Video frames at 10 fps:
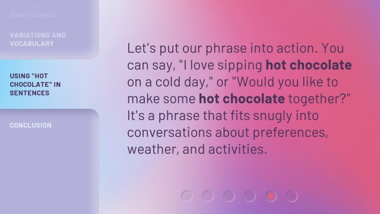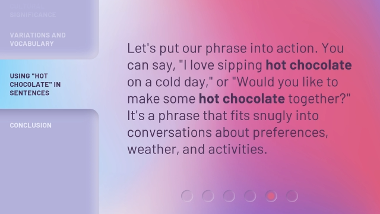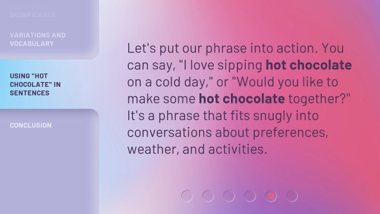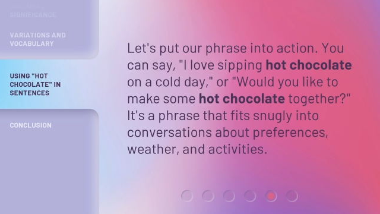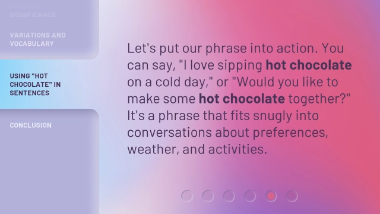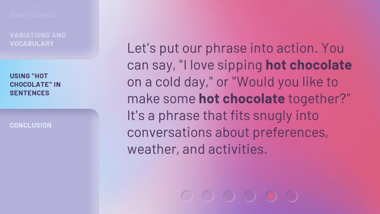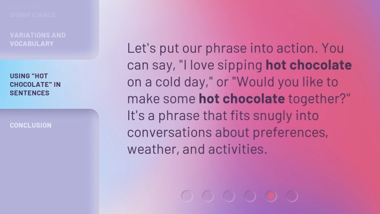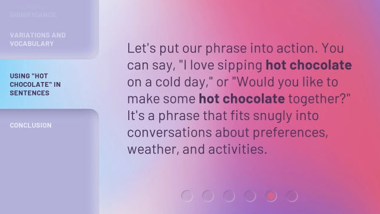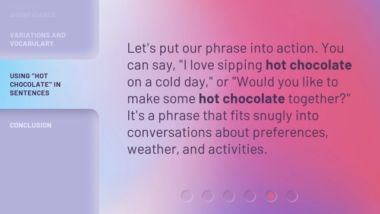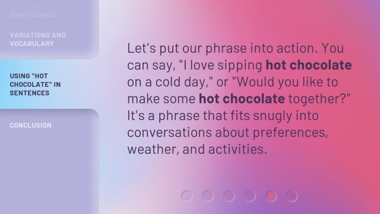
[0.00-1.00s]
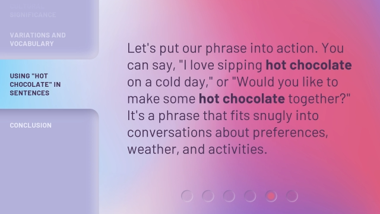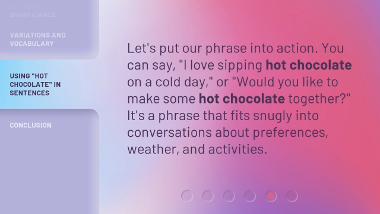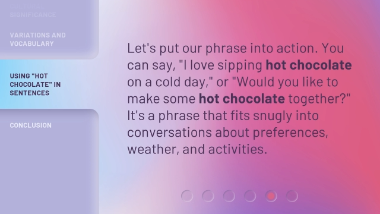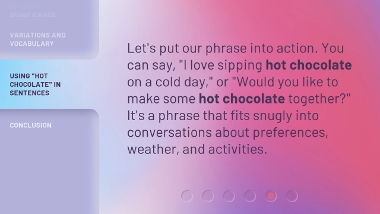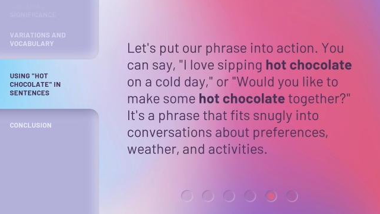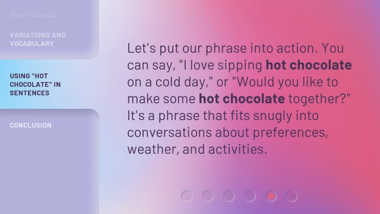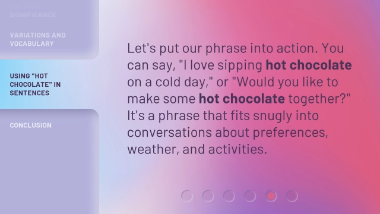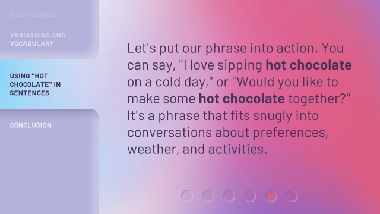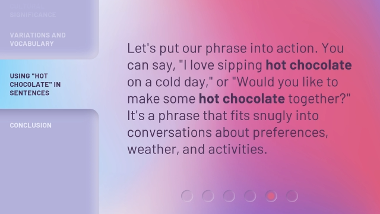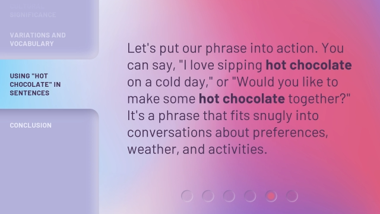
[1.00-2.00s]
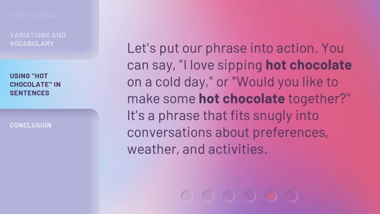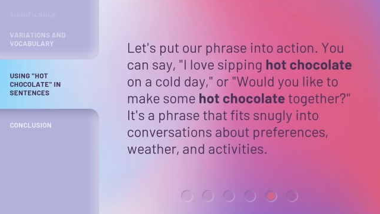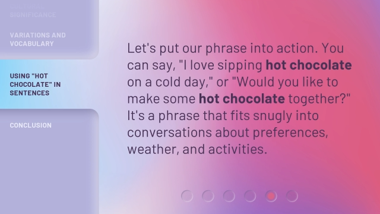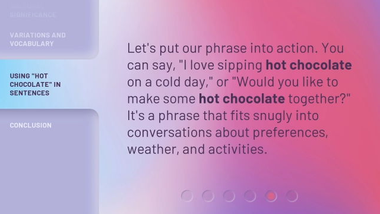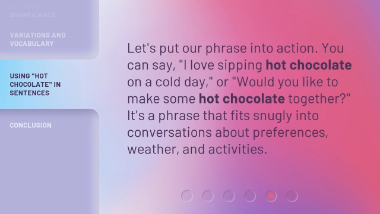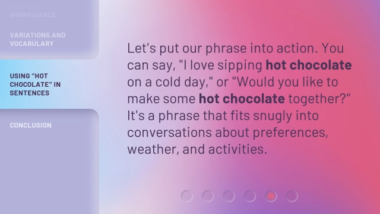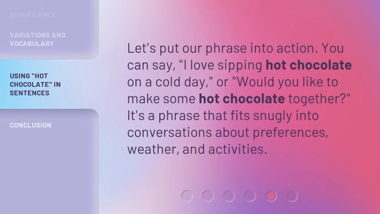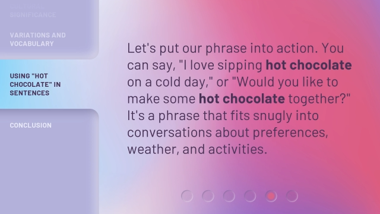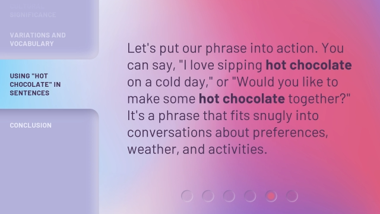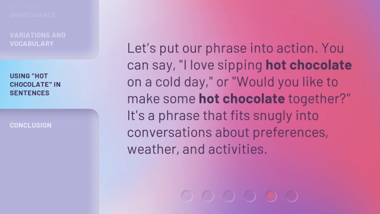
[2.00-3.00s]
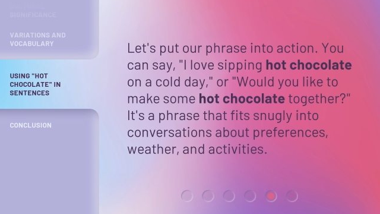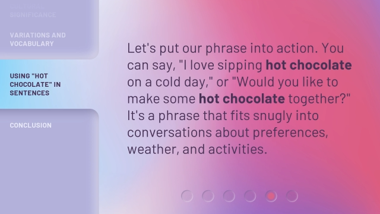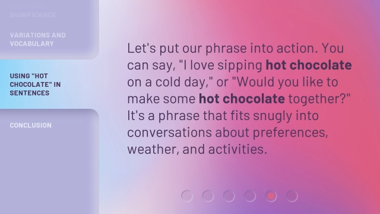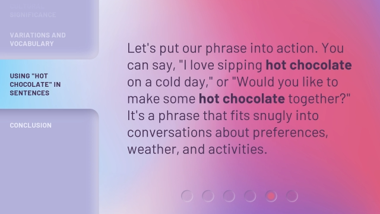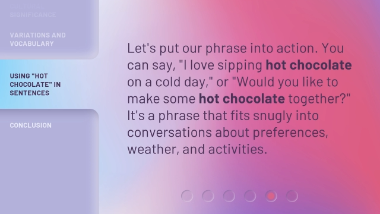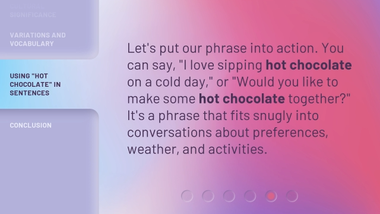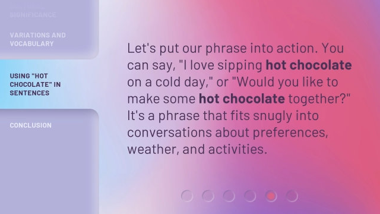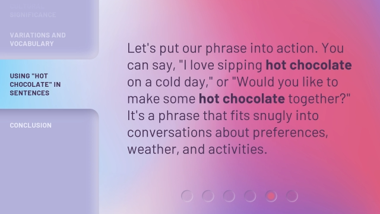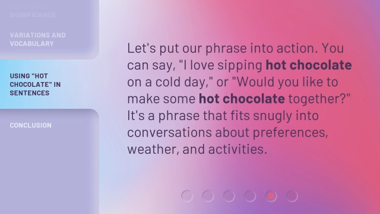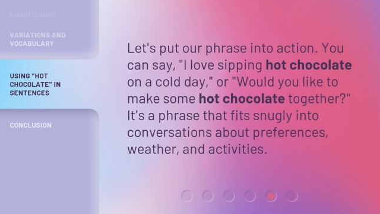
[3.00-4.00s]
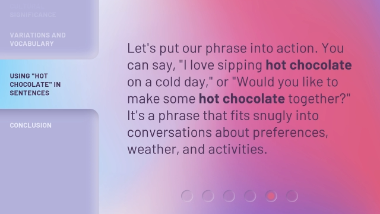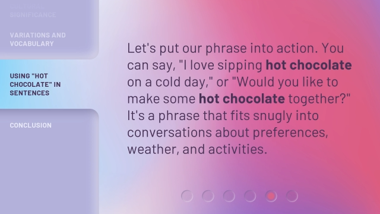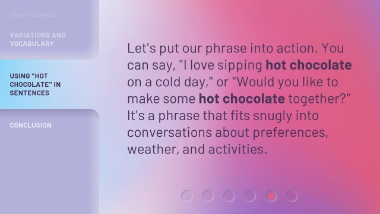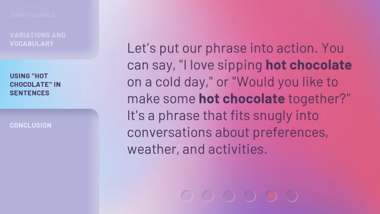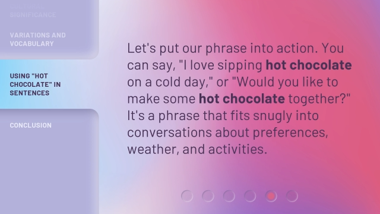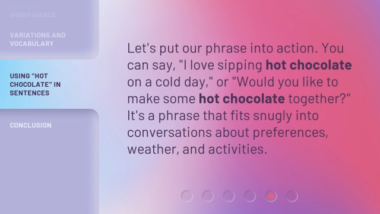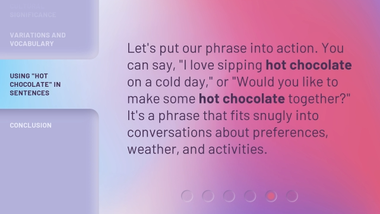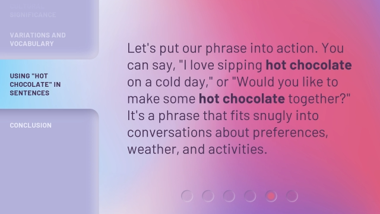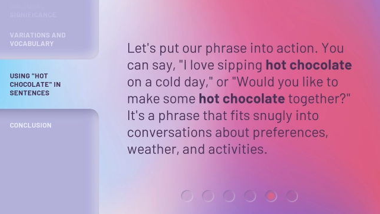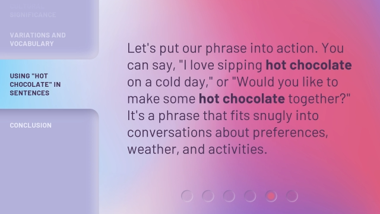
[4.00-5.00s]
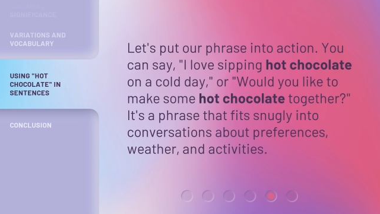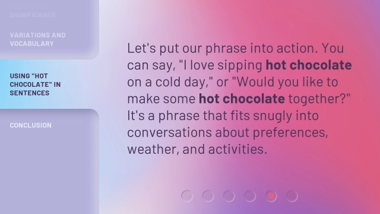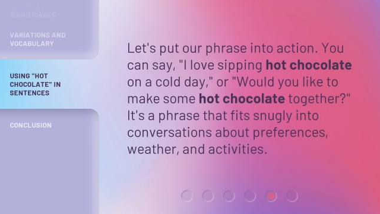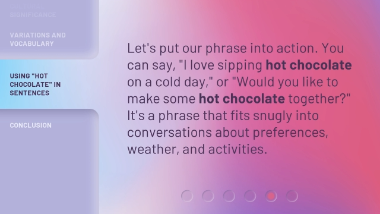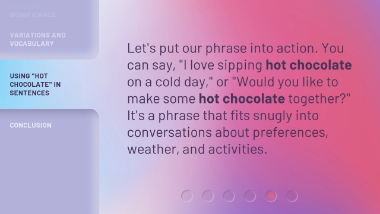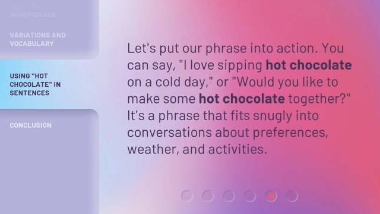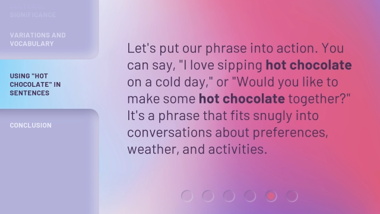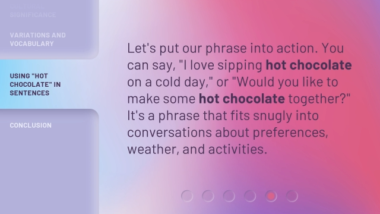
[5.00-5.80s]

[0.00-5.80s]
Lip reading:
Nobody's mouth can be seen.